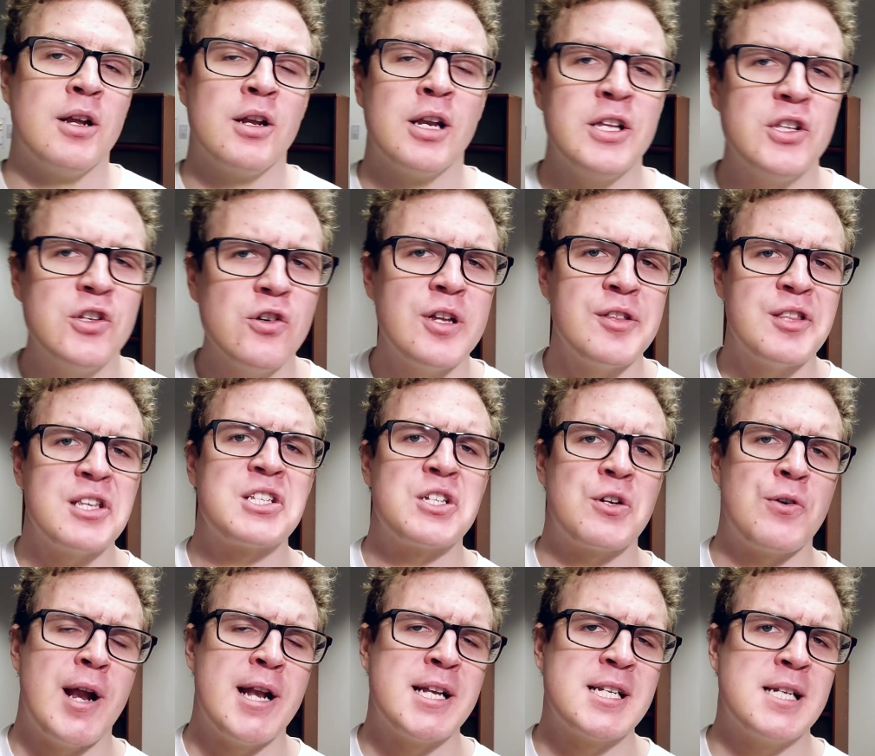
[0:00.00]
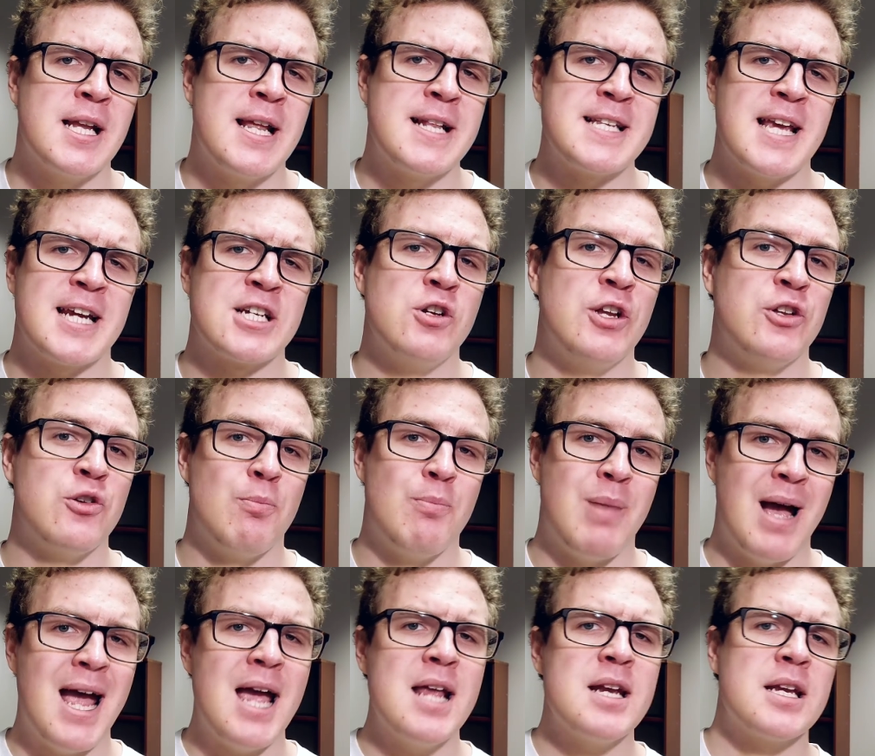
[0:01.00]
Literally, this translates actually to
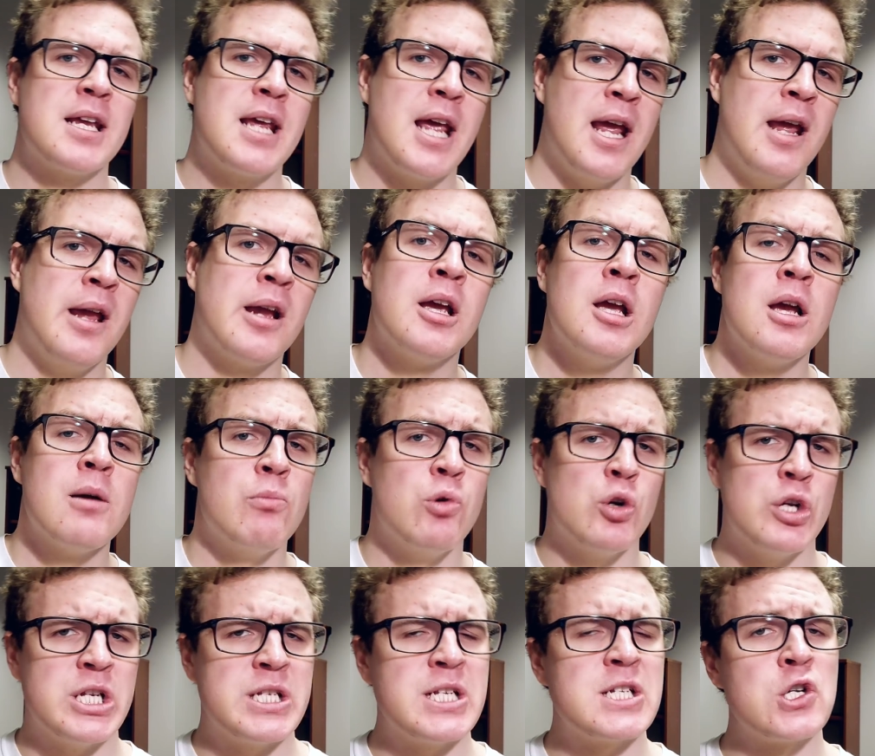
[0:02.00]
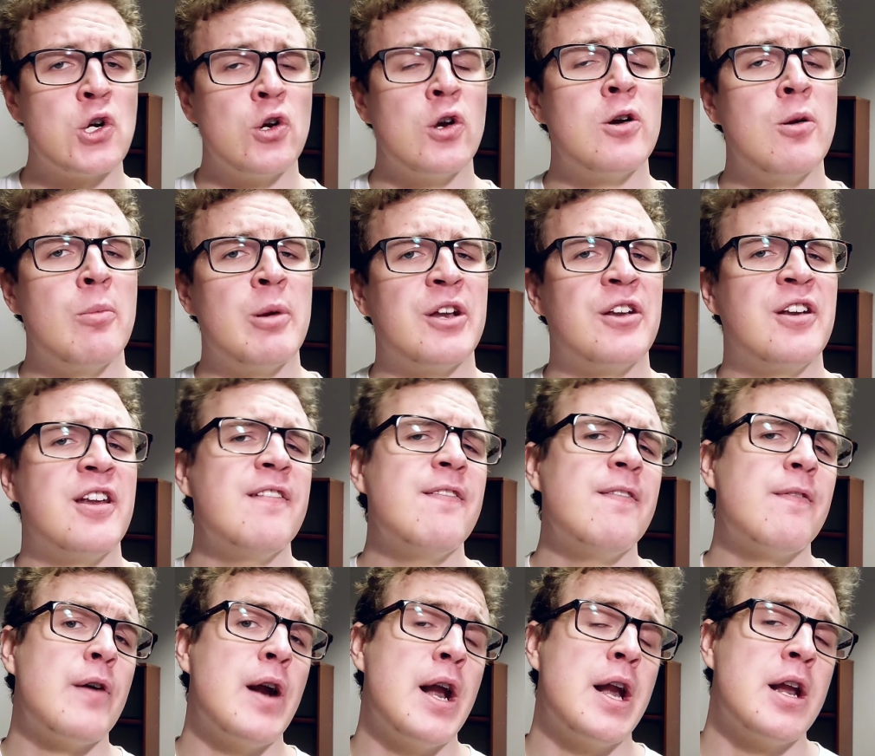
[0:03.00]
pancake, but this is a little bit
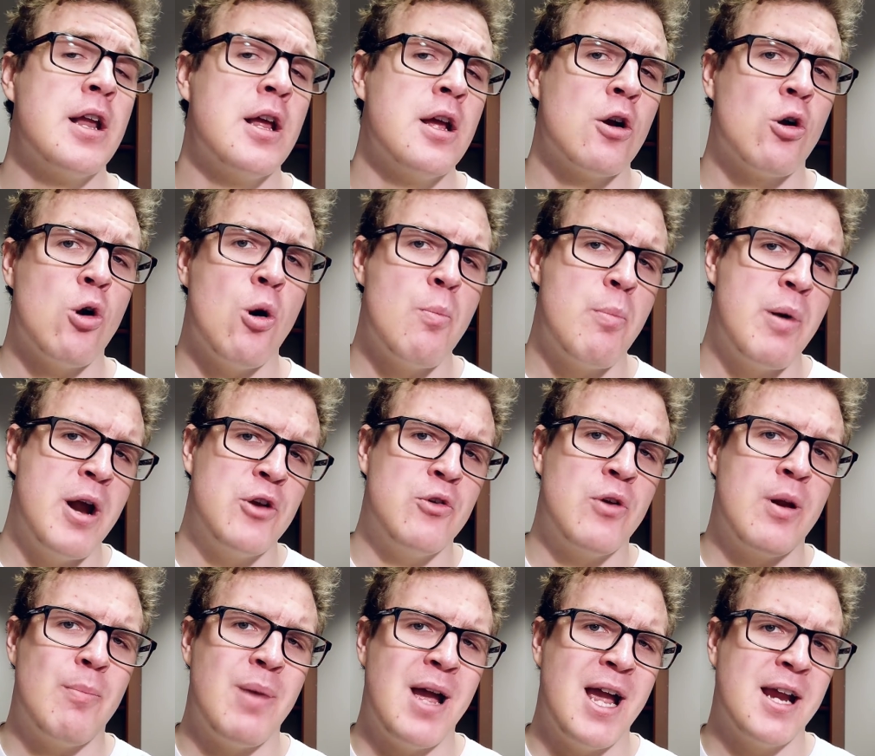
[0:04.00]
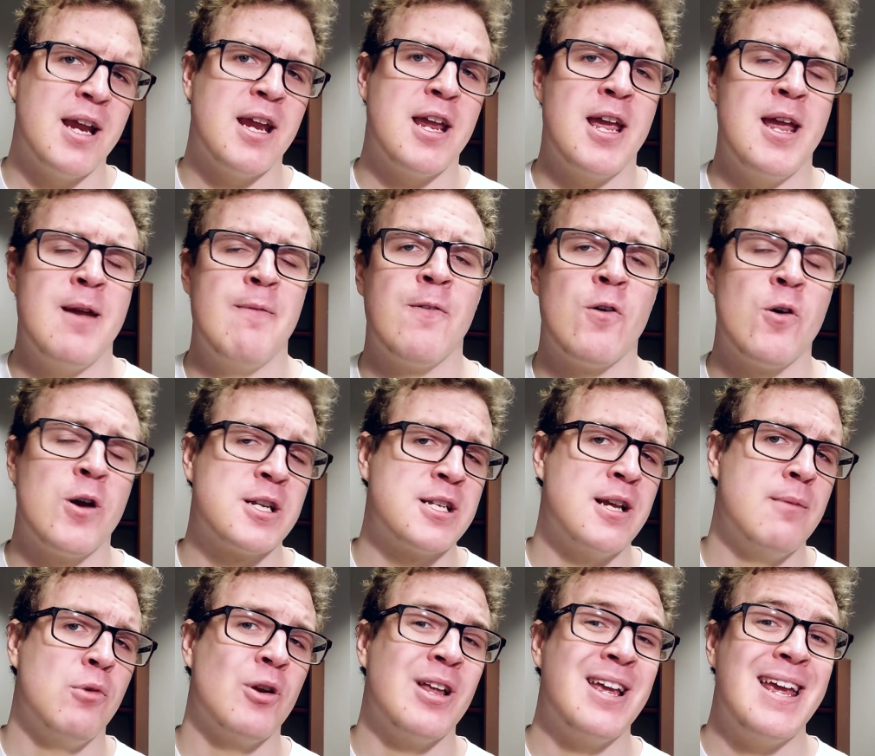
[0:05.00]
different compared to the pancake, for
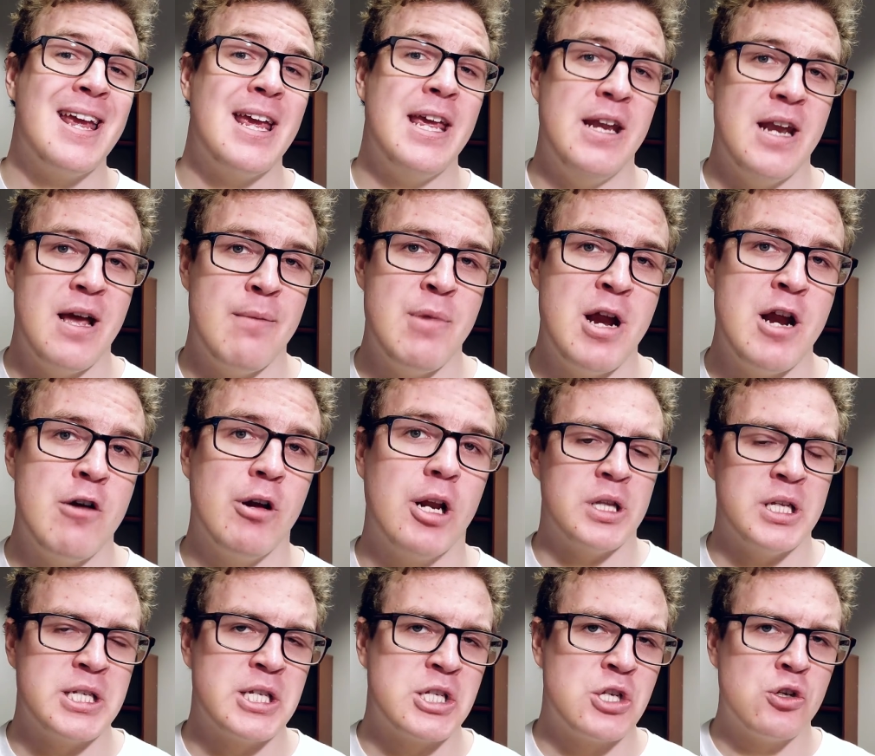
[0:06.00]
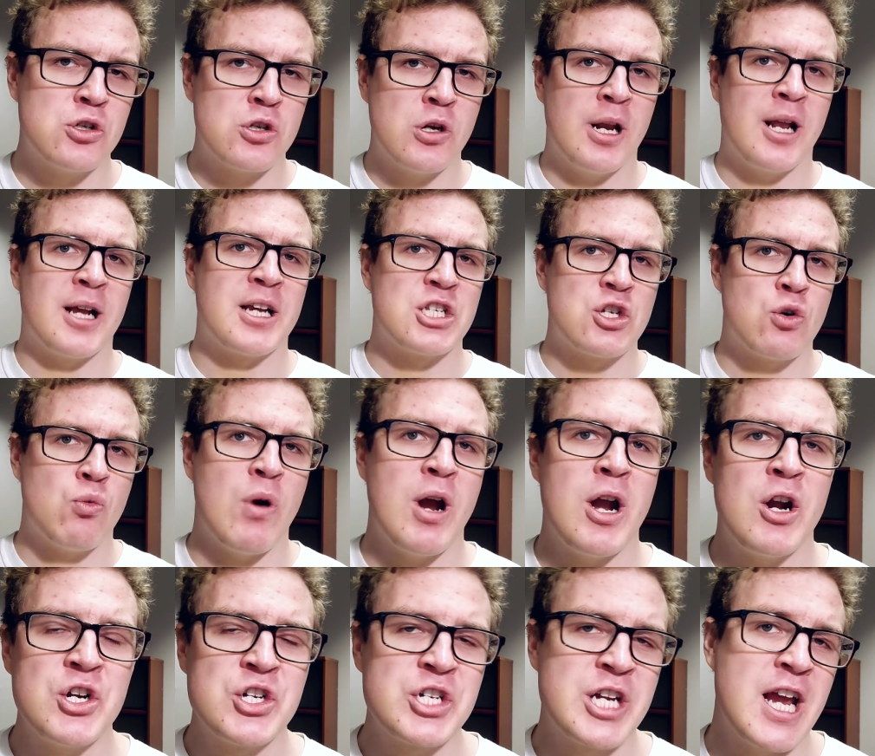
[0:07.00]
example, in America. This is usually like a
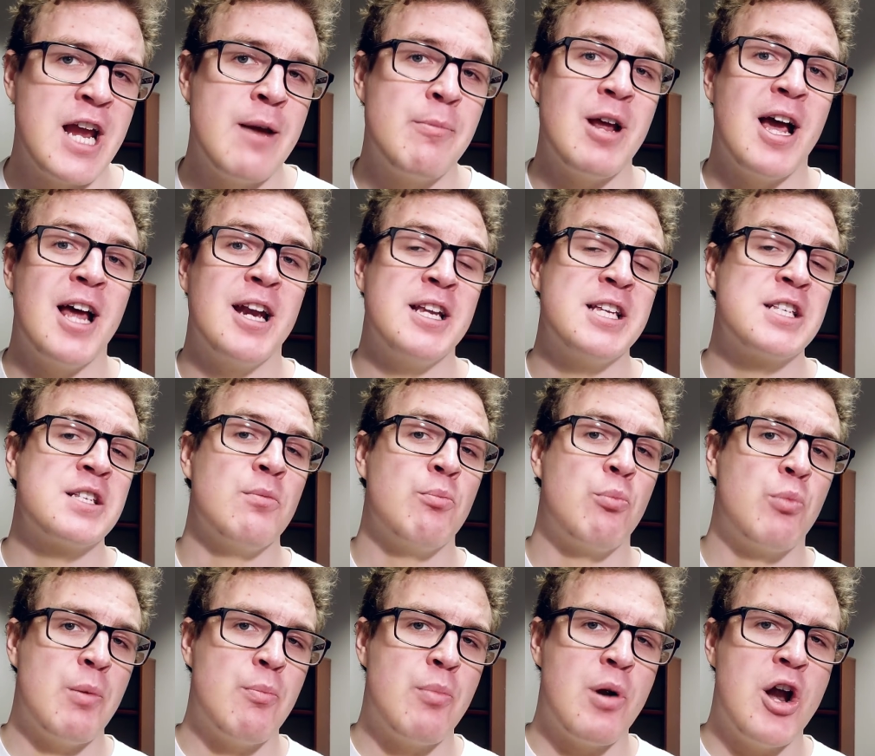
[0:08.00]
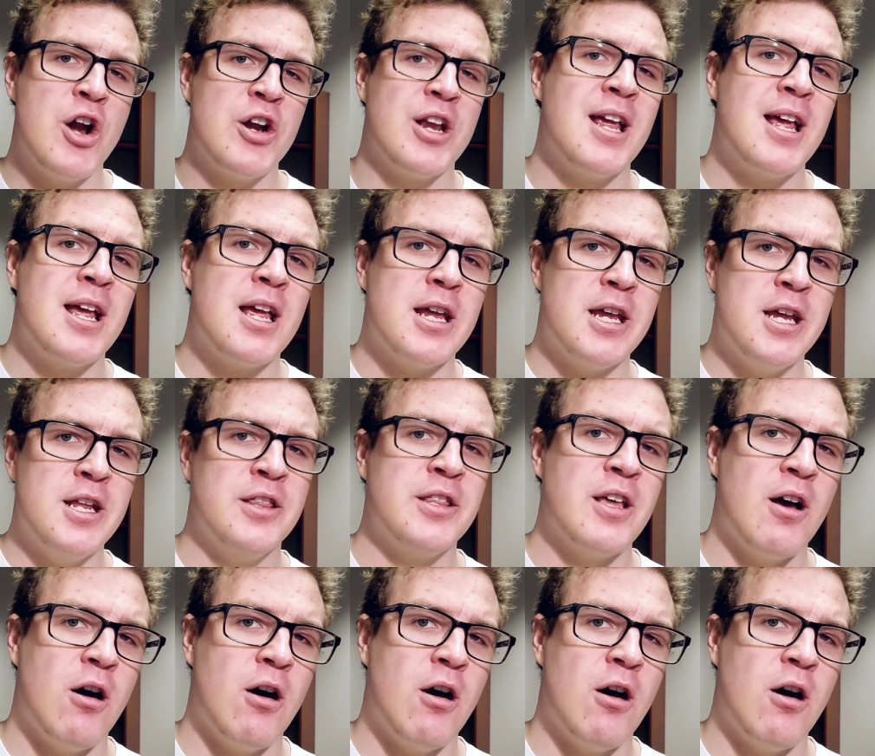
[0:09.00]
square shaped and is prepared in the